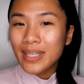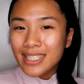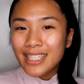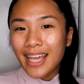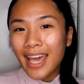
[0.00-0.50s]

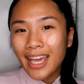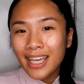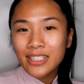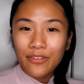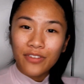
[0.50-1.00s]
in
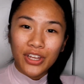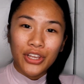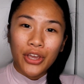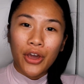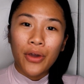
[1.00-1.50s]
today's
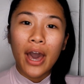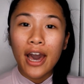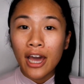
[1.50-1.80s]
video,